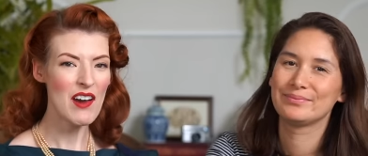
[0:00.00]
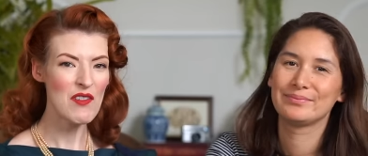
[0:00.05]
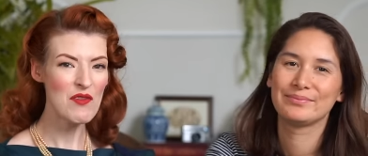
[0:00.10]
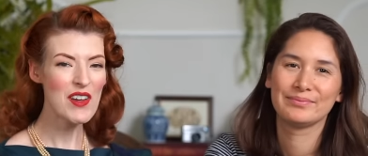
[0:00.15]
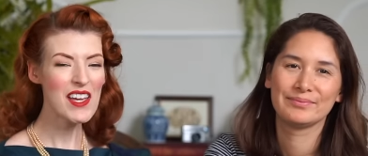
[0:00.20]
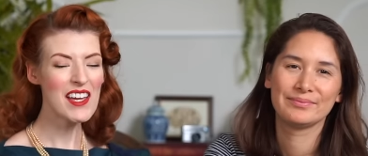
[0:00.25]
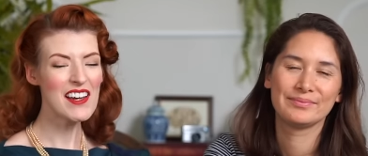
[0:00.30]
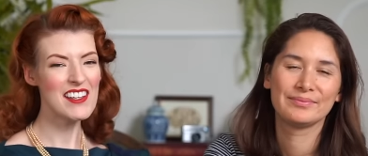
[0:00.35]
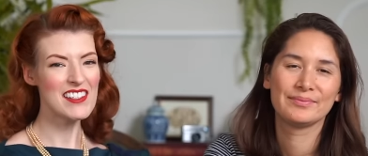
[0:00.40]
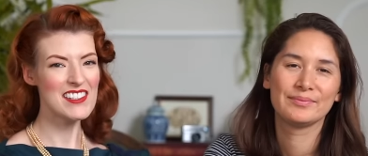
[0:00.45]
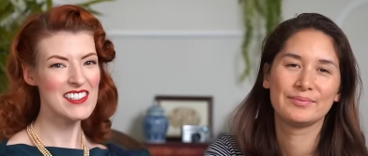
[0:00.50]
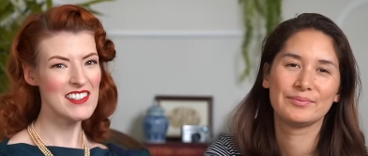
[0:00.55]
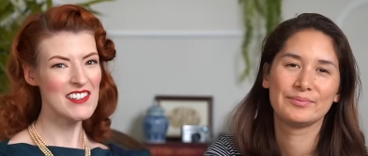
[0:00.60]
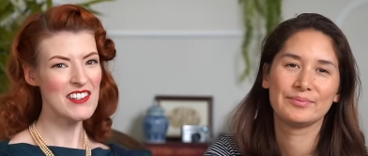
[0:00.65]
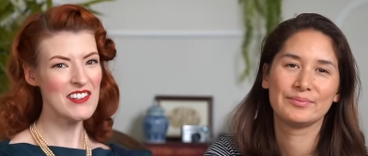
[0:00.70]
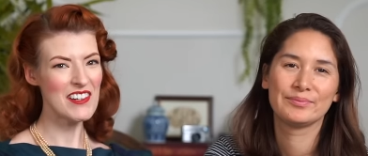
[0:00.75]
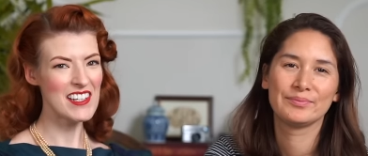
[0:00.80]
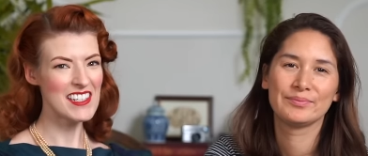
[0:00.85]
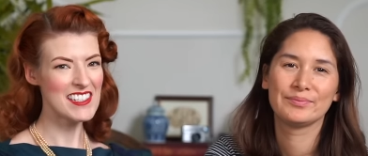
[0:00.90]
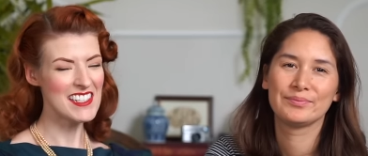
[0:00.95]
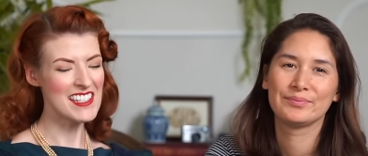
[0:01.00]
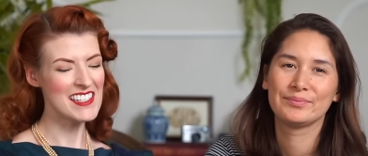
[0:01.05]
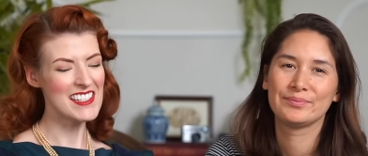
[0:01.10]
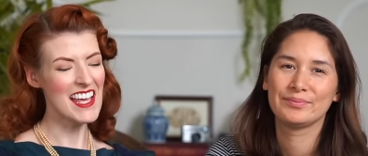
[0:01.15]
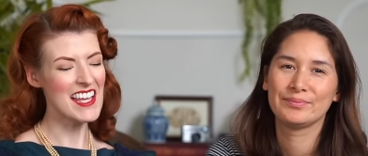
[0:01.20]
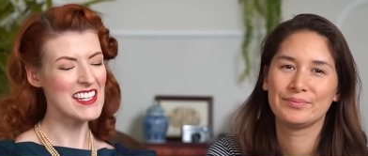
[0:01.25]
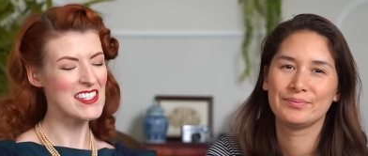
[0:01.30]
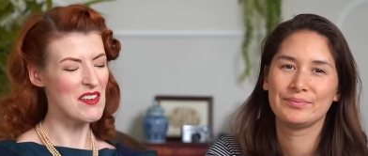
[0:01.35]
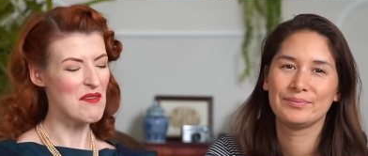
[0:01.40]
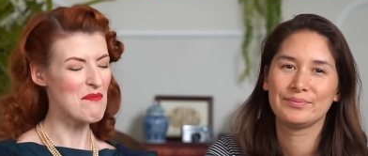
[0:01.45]
Speaker 1: and we answer your questions
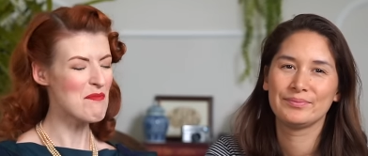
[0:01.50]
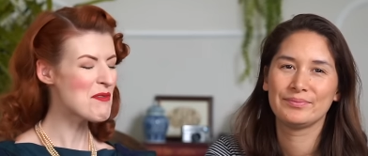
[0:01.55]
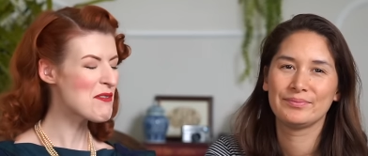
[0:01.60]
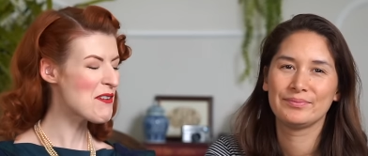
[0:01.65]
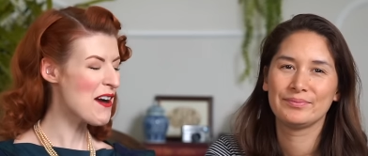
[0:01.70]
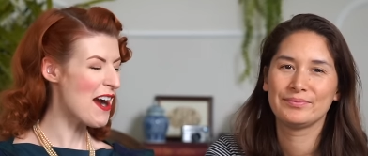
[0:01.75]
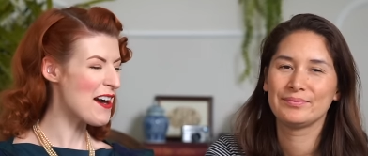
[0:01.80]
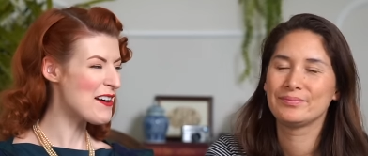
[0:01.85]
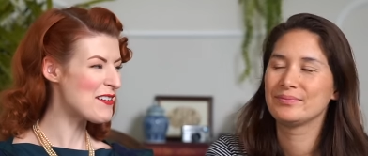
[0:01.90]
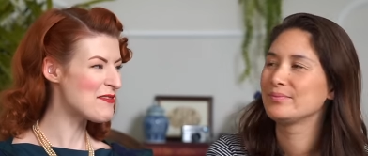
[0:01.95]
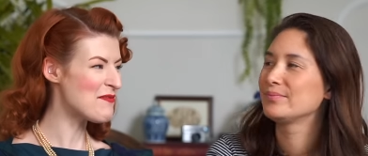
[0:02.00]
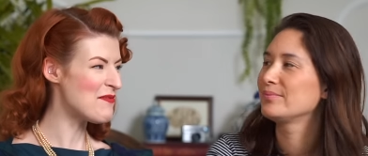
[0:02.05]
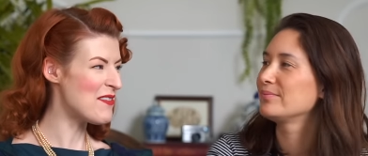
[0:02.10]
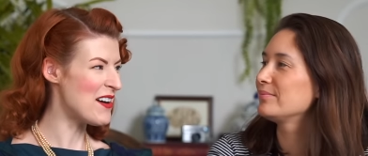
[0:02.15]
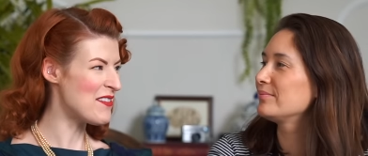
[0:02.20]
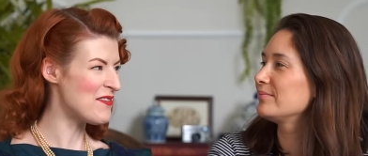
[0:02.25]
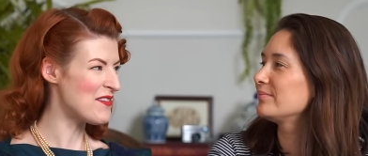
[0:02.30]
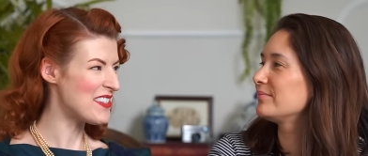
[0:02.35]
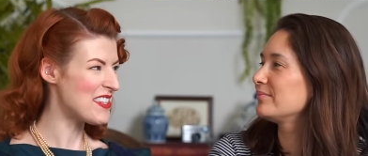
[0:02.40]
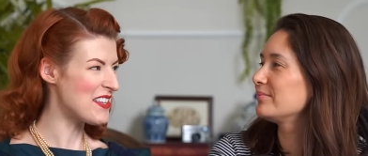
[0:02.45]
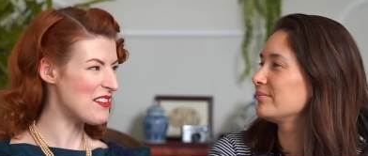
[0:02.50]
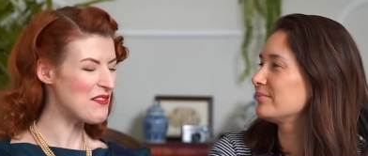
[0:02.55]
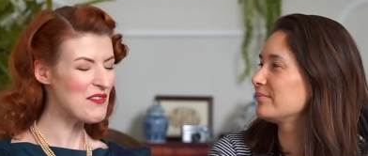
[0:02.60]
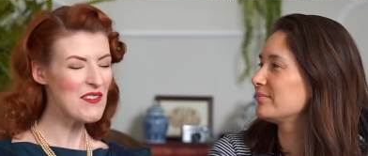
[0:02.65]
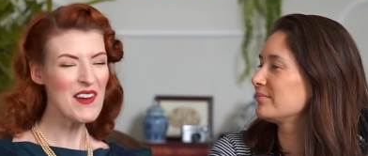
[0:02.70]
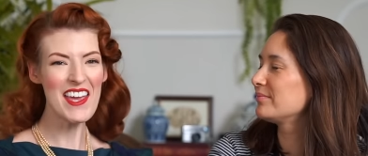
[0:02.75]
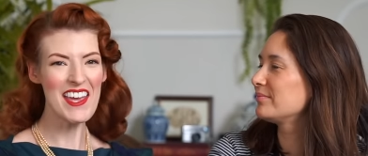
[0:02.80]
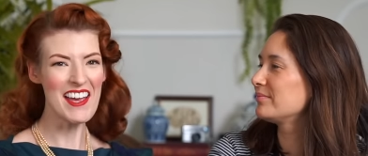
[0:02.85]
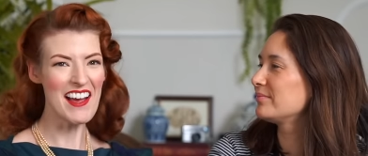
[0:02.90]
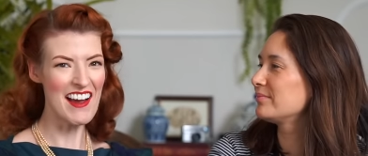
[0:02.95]
as the proud mums that we